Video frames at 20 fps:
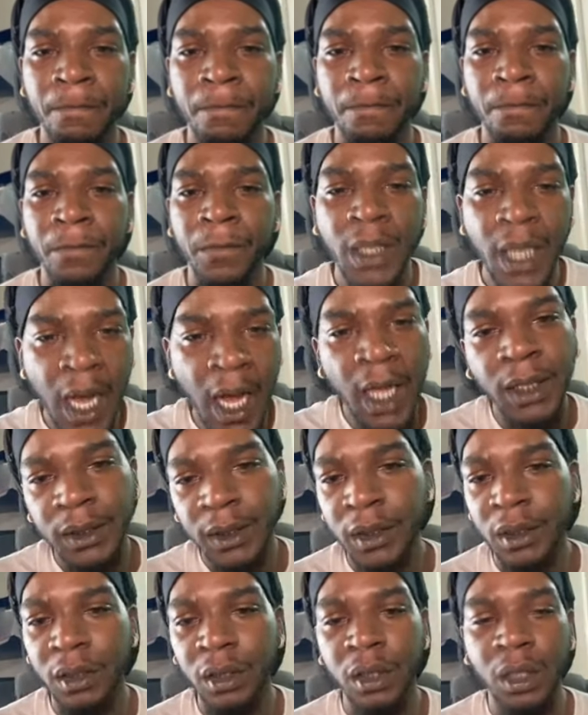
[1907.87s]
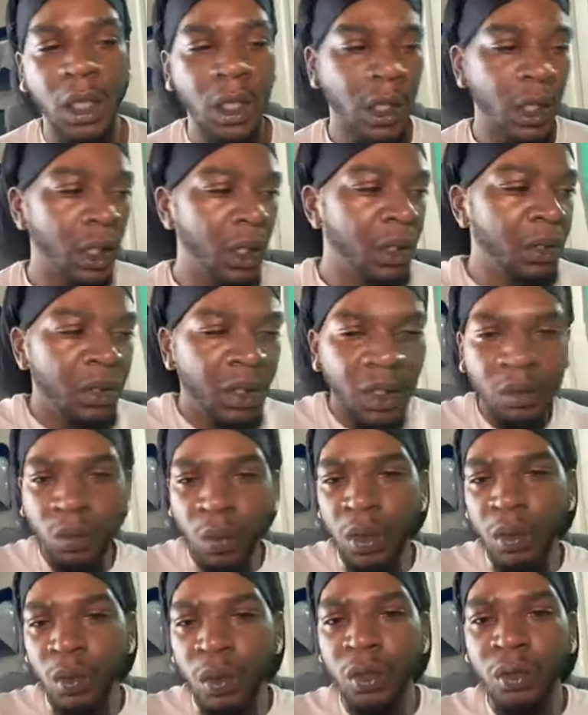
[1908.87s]
Constantly. And then what
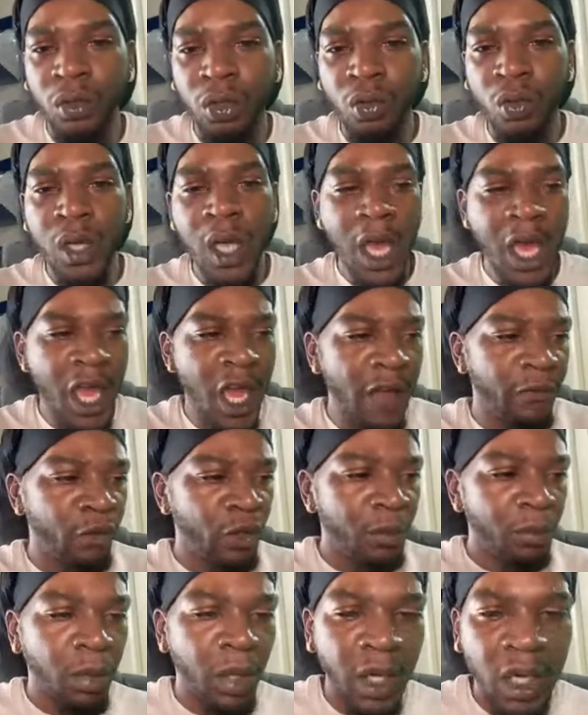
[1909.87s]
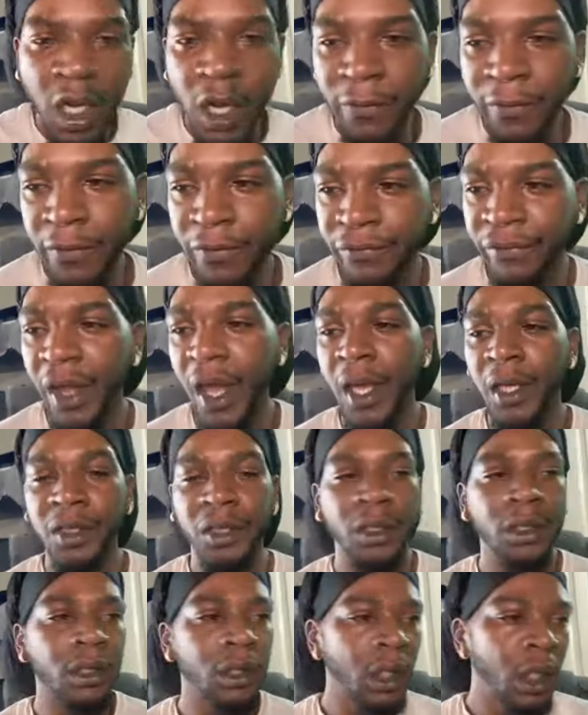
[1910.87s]
we, do we have? We break off in factions.
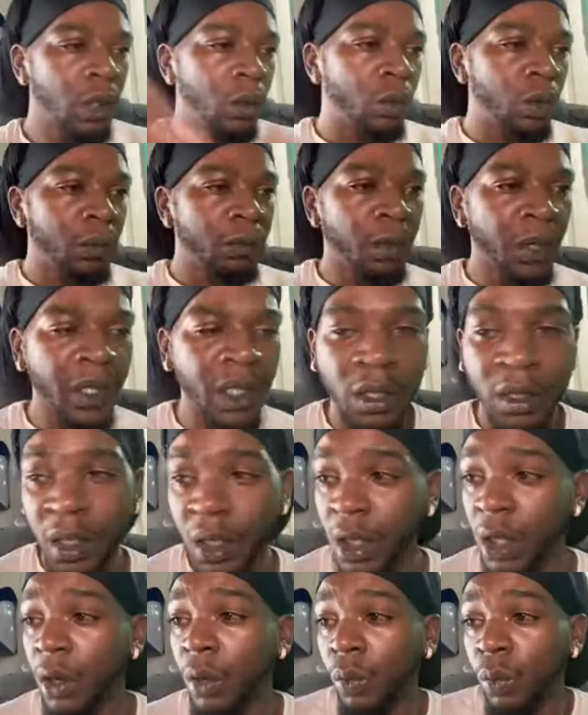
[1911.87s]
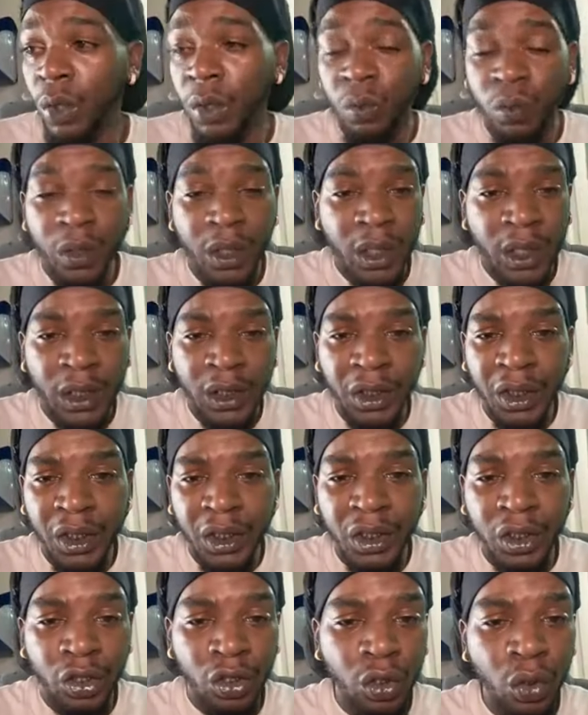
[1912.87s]
We break off when we could just
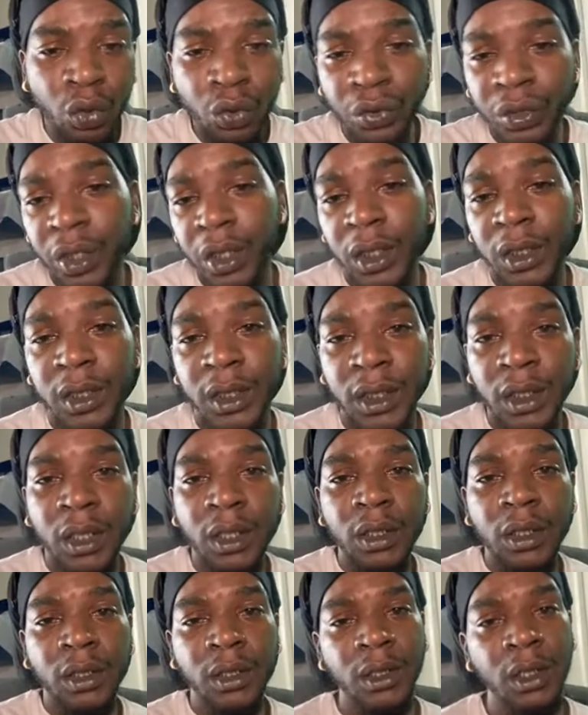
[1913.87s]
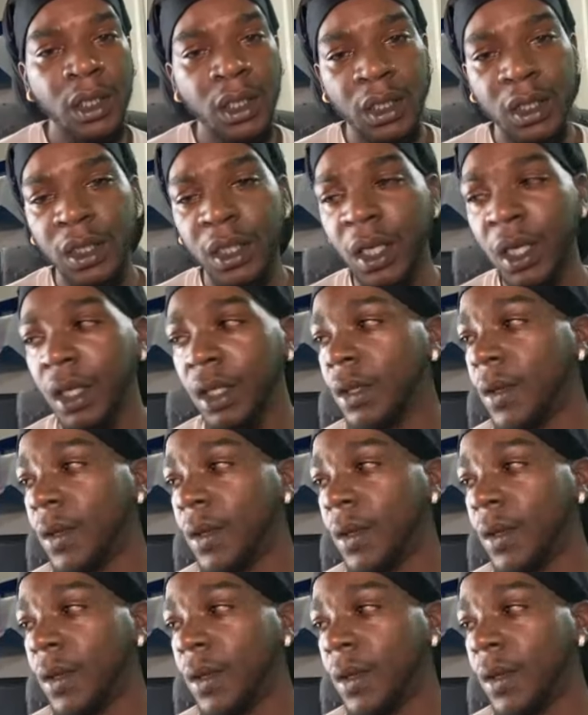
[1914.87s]
do this and understand it, hey,